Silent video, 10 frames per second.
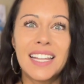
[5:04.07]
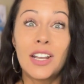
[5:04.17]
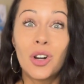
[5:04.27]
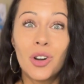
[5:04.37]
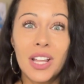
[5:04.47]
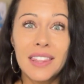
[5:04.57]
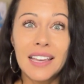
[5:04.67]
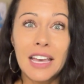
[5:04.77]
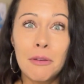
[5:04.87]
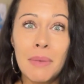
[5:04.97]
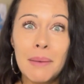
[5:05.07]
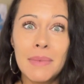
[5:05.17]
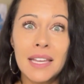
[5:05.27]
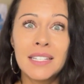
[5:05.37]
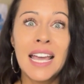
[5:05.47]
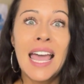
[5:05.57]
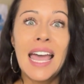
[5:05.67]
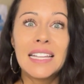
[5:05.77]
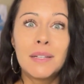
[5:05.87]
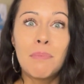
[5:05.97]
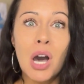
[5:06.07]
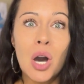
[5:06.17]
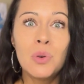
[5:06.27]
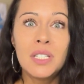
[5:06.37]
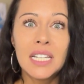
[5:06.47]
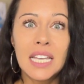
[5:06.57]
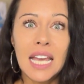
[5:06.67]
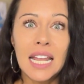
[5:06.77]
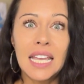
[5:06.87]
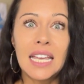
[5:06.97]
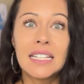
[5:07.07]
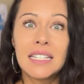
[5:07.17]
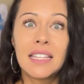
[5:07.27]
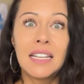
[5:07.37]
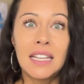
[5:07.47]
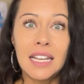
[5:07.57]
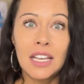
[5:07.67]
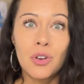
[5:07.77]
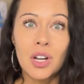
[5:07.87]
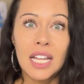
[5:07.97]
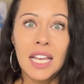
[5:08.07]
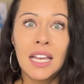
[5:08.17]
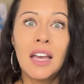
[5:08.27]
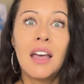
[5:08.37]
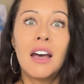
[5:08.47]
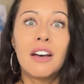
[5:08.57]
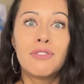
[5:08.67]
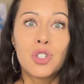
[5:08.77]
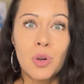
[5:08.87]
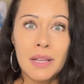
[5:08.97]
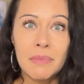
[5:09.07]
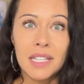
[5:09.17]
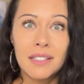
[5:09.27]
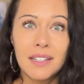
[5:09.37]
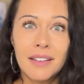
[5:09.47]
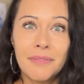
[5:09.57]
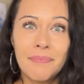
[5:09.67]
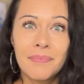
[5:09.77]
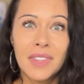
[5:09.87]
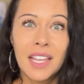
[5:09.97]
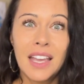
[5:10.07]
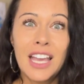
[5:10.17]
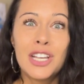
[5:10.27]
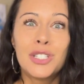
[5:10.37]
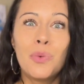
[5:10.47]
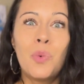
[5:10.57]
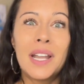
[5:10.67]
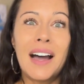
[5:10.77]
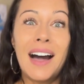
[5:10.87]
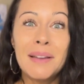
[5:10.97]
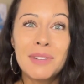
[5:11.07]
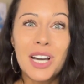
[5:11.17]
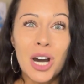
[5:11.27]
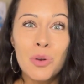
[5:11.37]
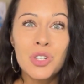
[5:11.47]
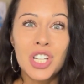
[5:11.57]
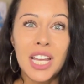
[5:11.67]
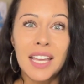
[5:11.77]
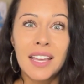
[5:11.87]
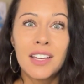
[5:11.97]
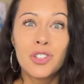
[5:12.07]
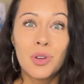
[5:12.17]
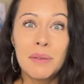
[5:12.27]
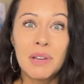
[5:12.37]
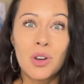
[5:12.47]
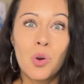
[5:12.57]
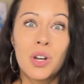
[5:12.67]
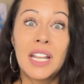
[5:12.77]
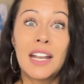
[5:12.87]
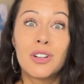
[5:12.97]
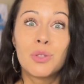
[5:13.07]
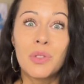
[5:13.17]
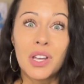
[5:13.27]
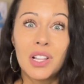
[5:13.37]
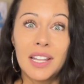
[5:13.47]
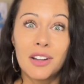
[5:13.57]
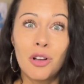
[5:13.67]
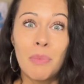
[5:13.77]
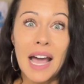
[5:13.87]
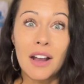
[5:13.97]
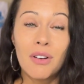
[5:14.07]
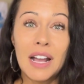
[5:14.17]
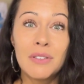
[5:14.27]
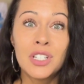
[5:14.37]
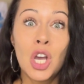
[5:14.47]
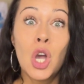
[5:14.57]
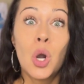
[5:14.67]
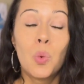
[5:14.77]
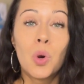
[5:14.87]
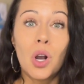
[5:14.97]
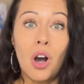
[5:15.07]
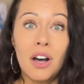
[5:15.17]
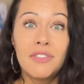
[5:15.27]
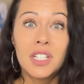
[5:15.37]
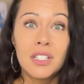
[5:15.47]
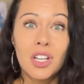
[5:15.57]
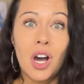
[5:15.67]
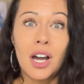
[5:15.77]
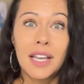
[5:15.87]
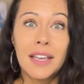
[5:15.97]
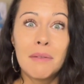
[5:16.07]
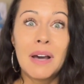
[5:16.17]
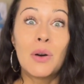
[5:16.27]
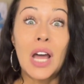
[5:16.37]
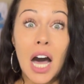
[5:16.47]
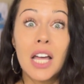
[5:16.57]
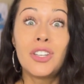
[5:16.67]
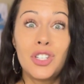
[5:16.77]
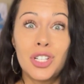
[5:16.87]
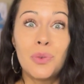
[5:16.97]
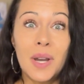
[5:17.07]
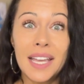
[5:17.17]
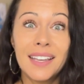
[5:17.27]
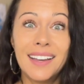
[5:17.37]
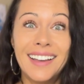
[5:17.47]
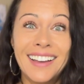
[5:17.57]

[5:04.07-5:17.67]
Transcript: and earning the commitment as opposed to getting into the nitty gritty of treatment. So when I'm coaching treatment coordinators with a clinical background, we're often talking about undoing